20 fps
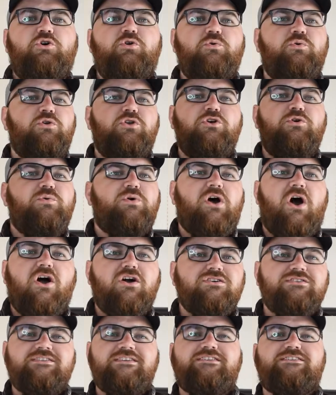Who knew
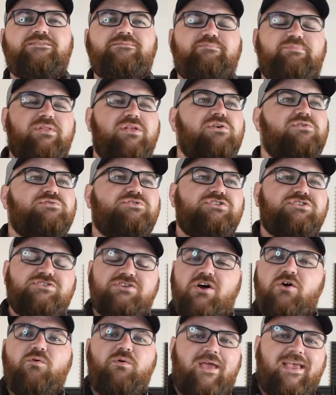cars explode
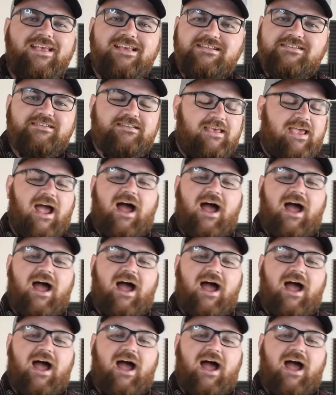so easily?